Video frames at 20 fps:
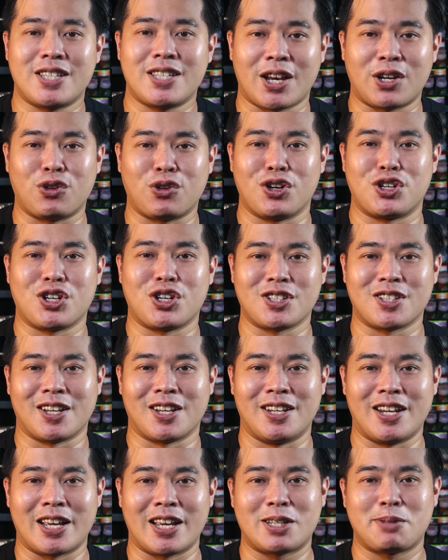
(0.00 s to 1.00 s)
saturation is the
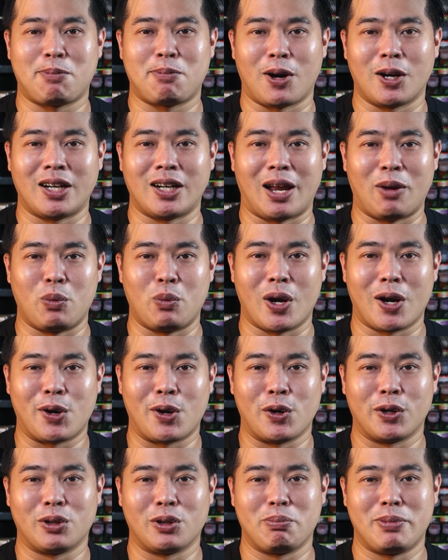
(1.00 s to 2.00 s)
next point that we are
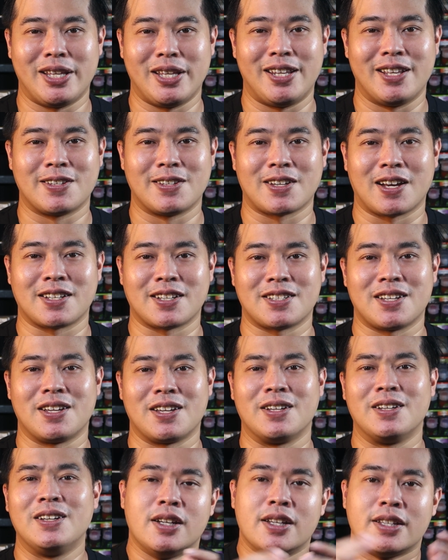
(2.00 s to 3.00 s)
going to be discussing.
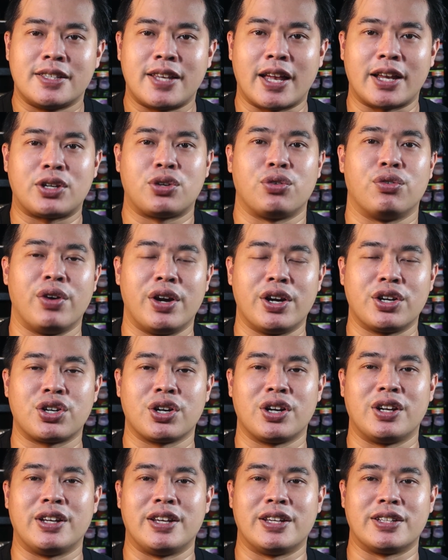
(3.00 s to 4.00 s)

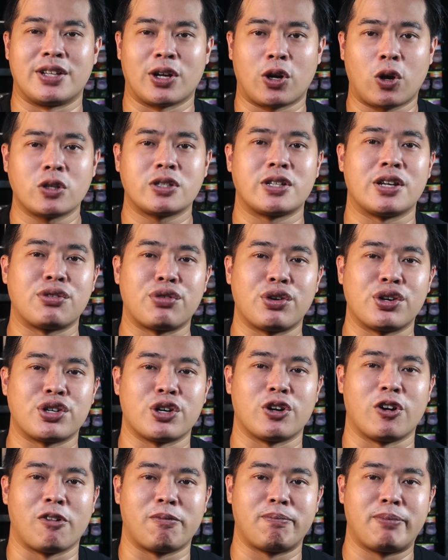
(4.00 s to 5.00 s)
Saturation is the
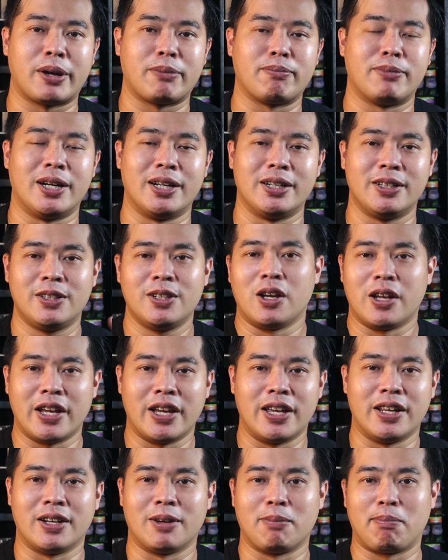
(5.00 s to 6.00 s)
concentration of pigment
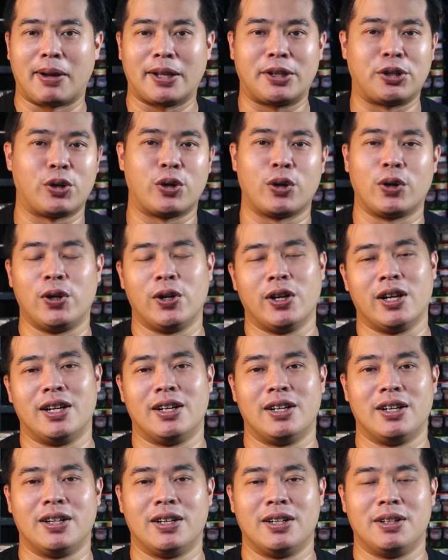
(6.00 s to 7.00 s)
in a
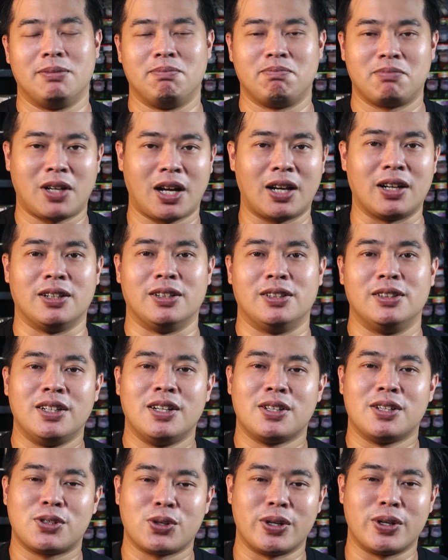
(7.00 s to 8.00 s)
particular color.
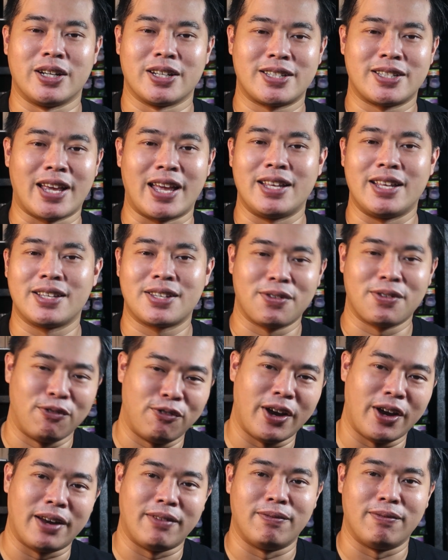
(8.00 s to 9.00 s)
So in a sense,
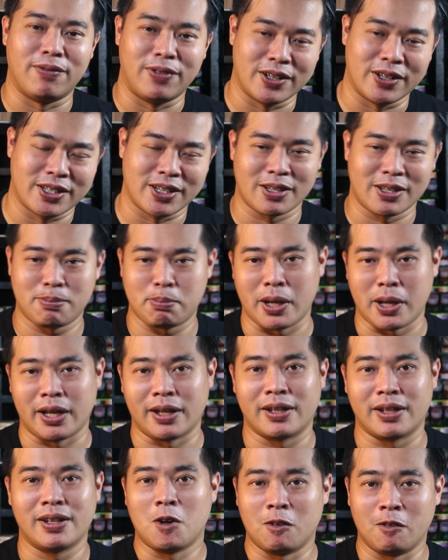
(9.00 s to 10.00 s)
red versus
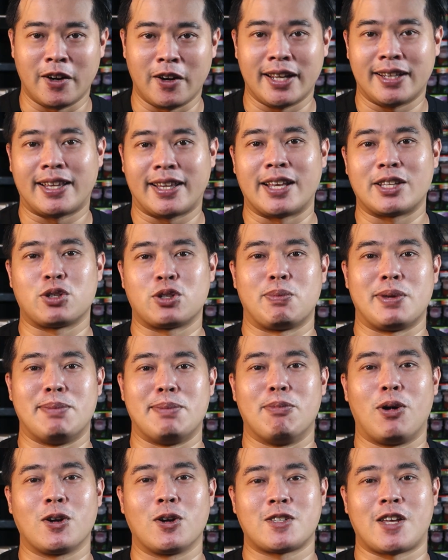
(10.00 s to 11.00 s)
pink. Red tends to be
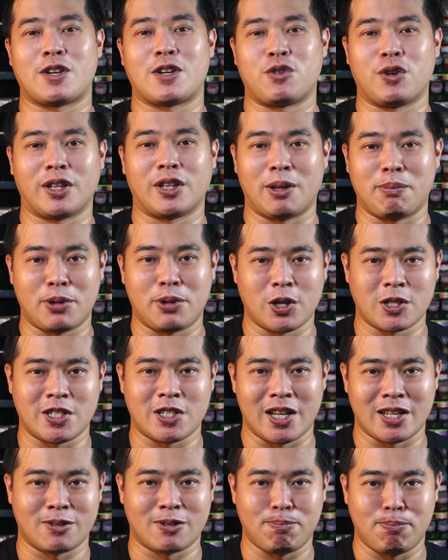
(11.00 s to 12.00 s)
more saturated because
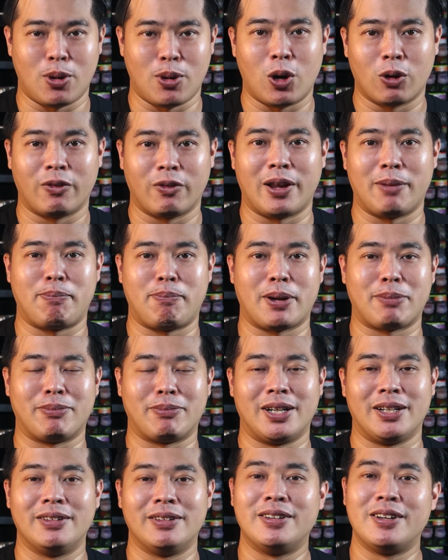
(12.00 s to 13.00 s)
it has more red
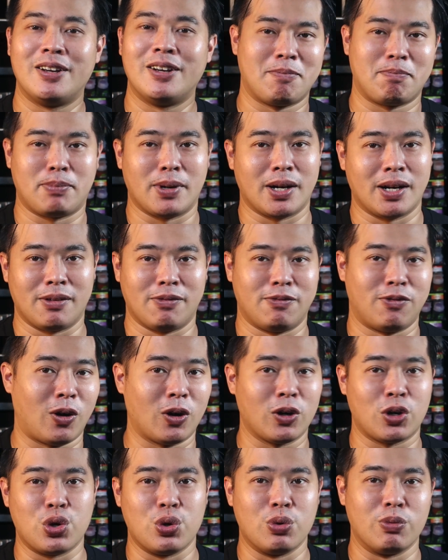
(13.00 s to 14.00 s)
pigment per
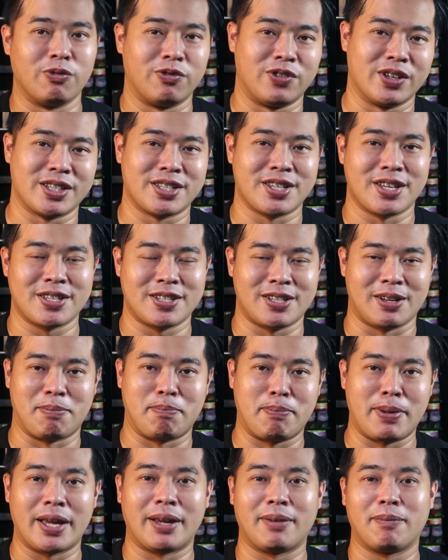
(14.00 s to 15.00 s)
volume versus the
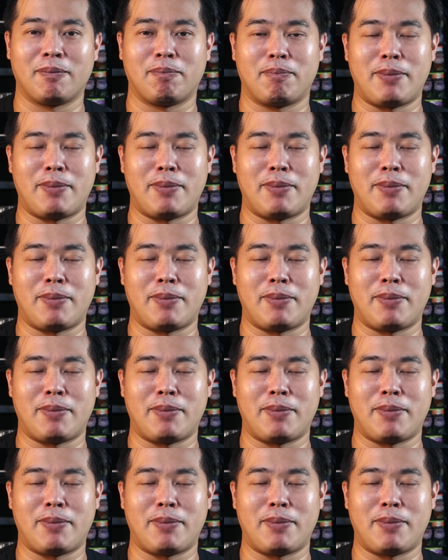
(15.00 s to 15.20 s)
pink